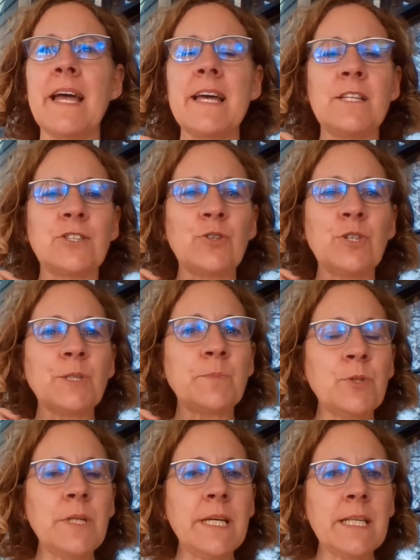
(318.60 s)
So there's
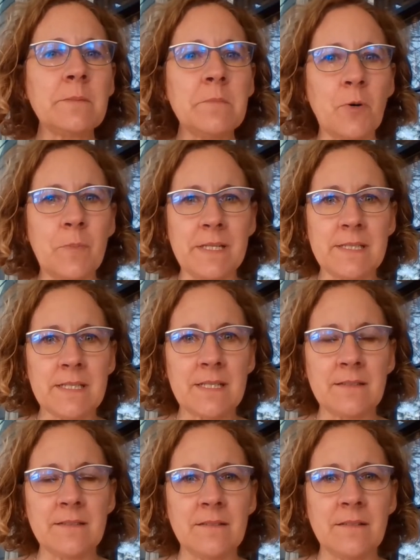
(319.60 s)
beauty in the moment.
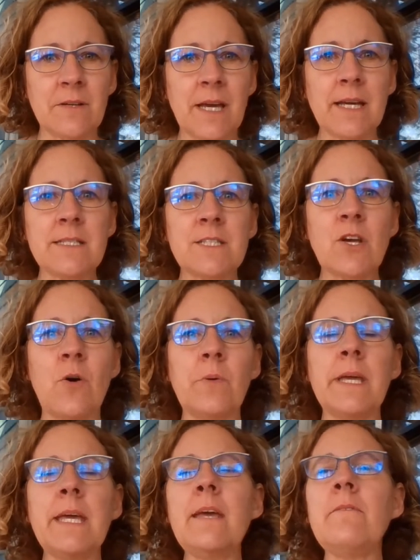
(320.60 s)
Okay, so
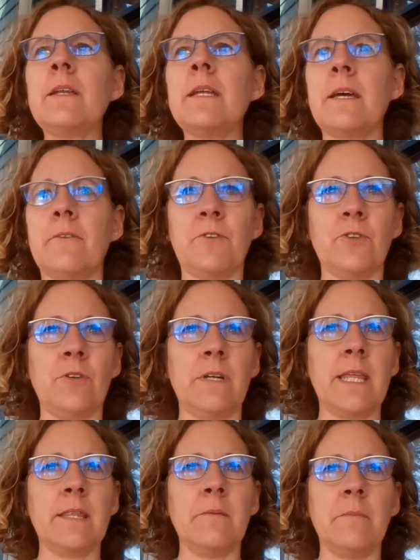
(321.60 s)
even if you're
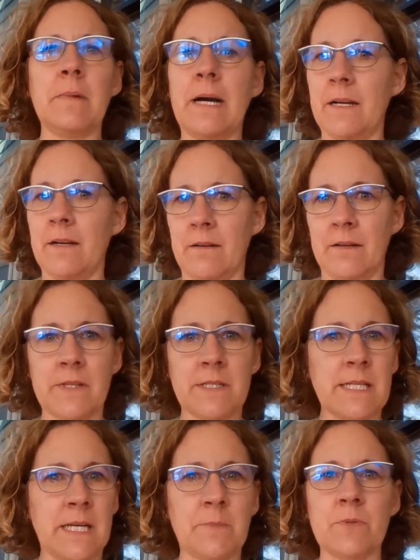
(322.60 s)
in the mire of the
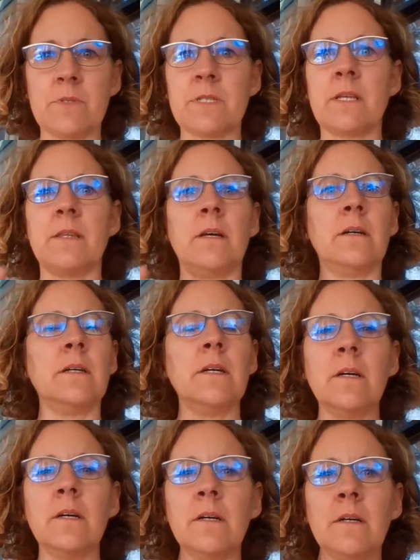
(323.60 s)
diapers and the
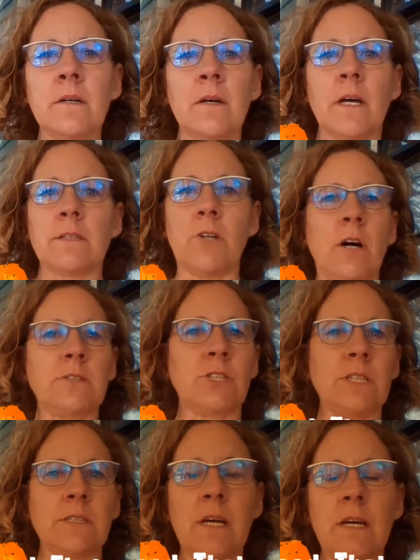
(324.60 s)

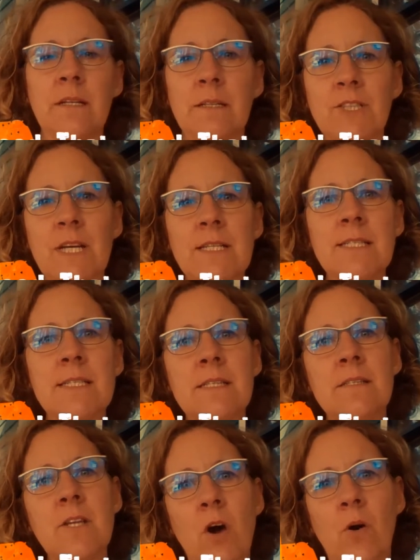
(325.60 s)
exhaustion,
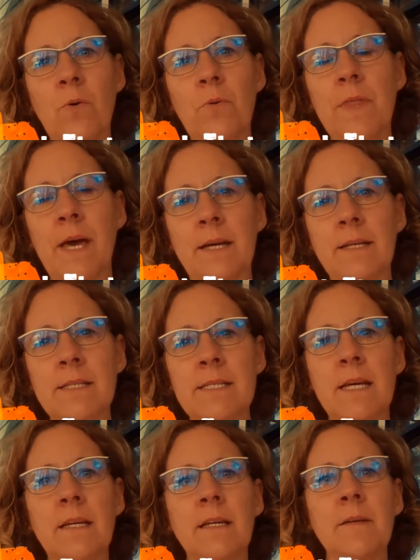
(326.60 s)
just know that
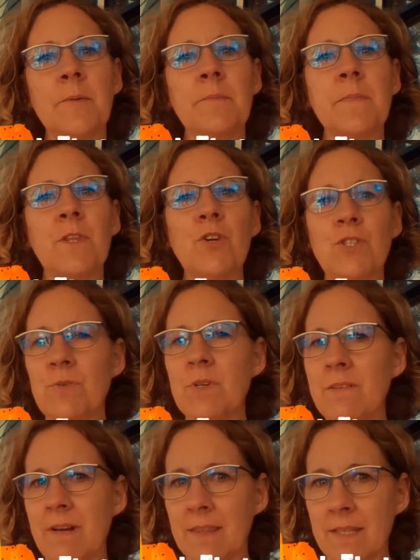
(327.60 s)
you're doing
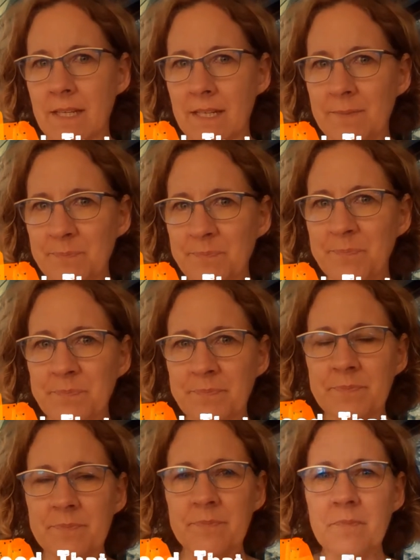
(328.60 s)
the right thing.
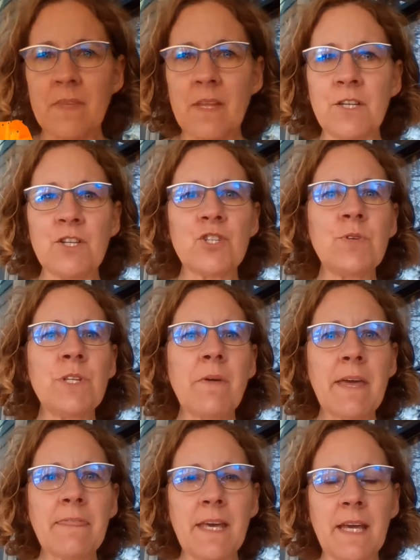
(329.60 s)
You're doing the
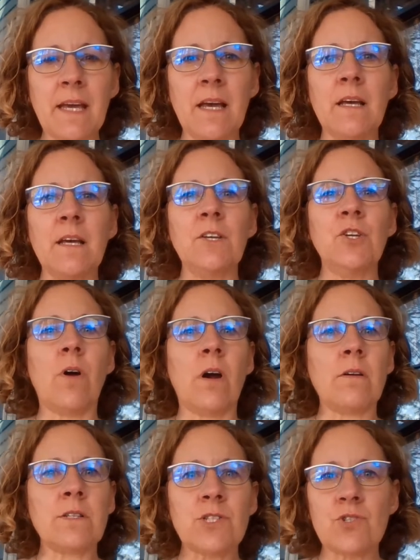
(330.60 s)
right thing. You
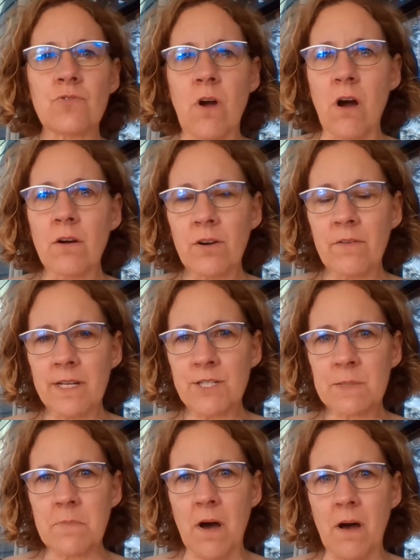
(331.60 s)
are a strong,
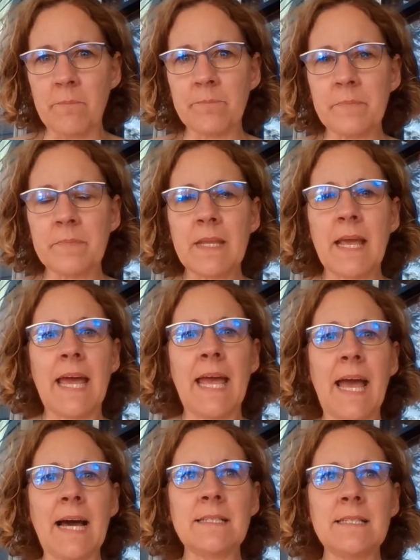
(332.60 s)
courageous mom,
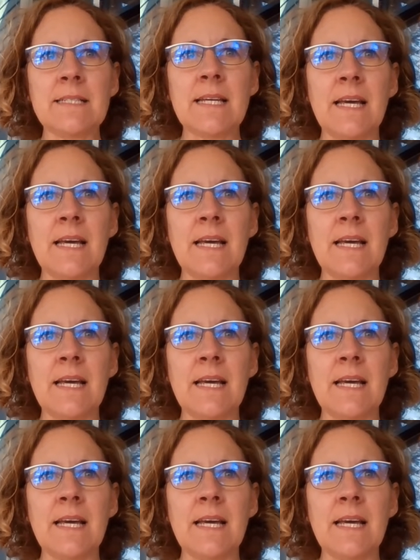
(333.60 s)
and